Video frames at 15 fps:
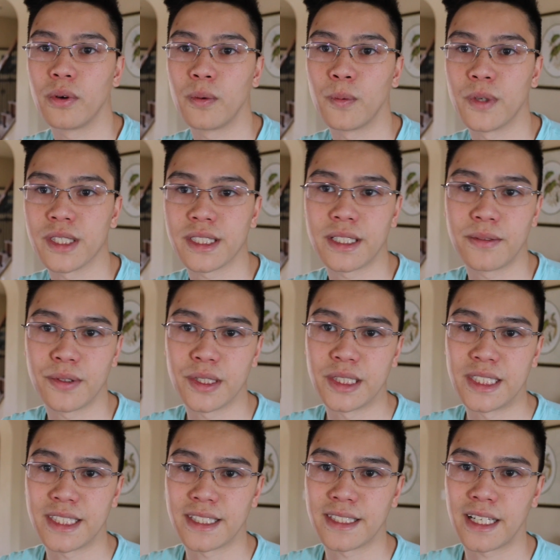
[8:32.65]
once they
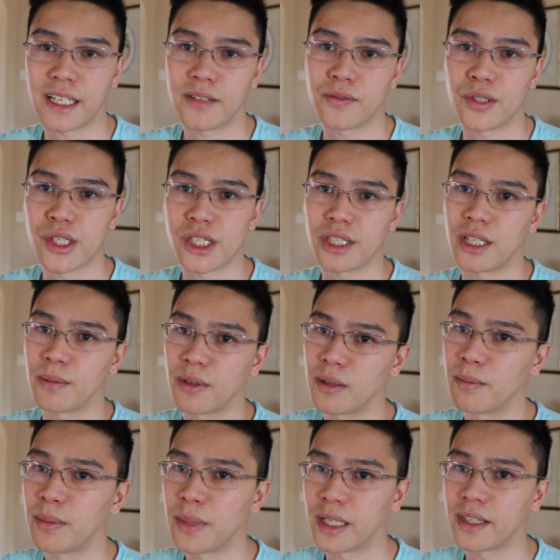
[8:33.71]
release a second version. I'm going
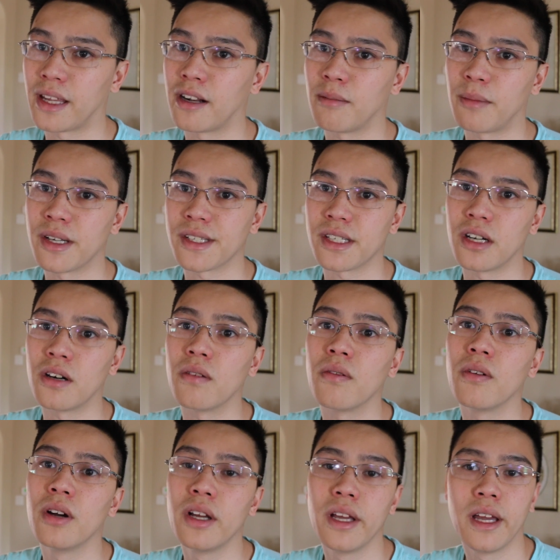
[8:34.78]
to pick that up myself,
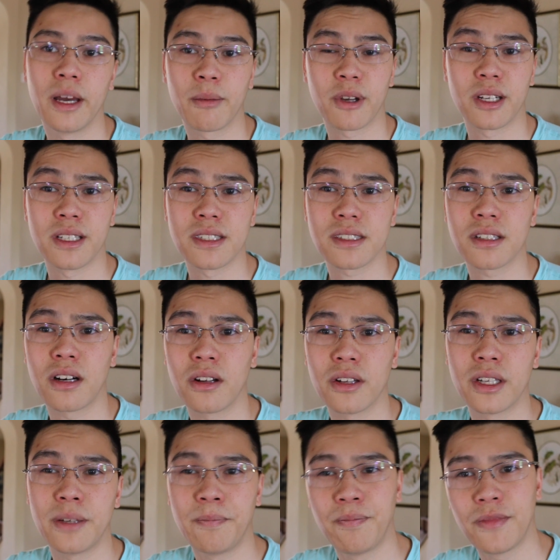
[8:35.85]
I'm going to install
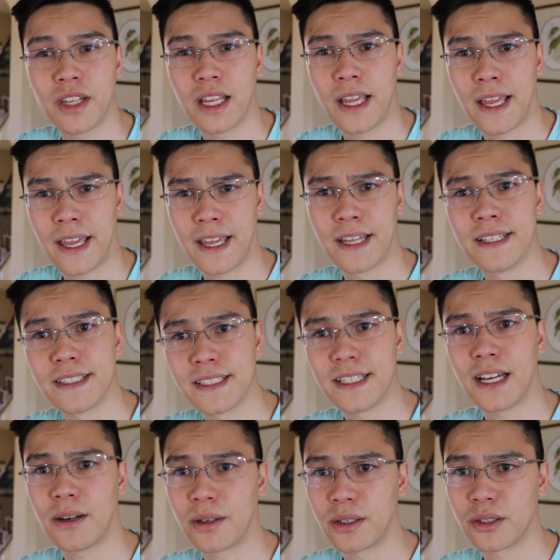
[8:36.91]
it and see
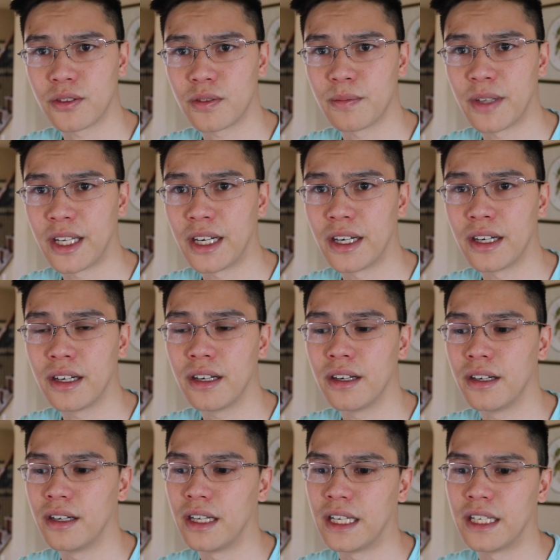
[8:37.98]
how it goes from there.
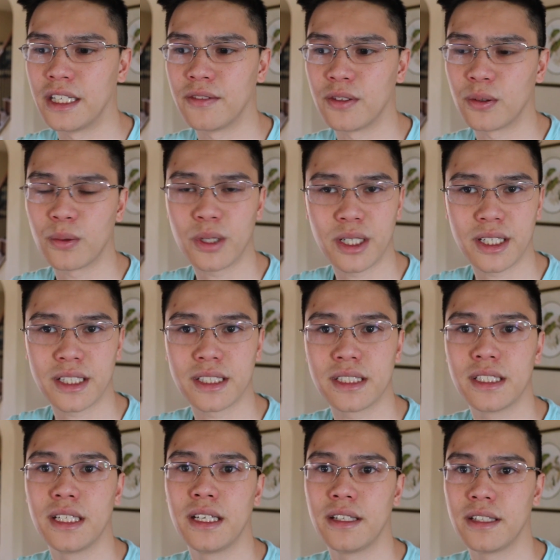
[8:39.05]
And if it works,
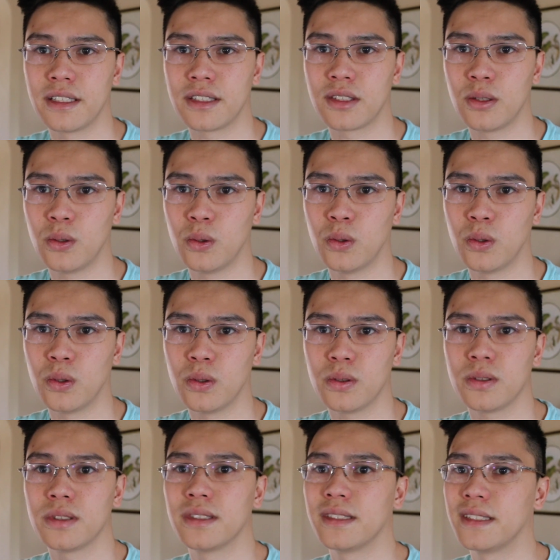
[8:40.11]

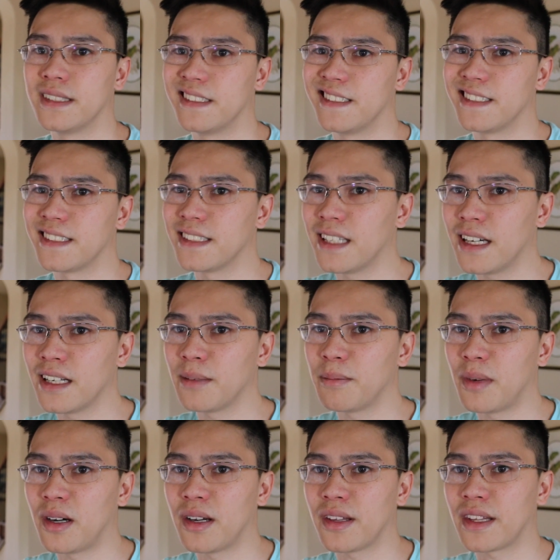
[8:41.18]
cool. This is not a
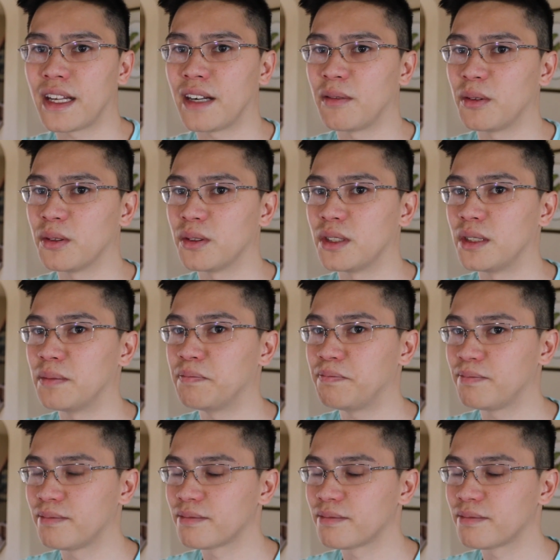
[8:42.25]
mod that I really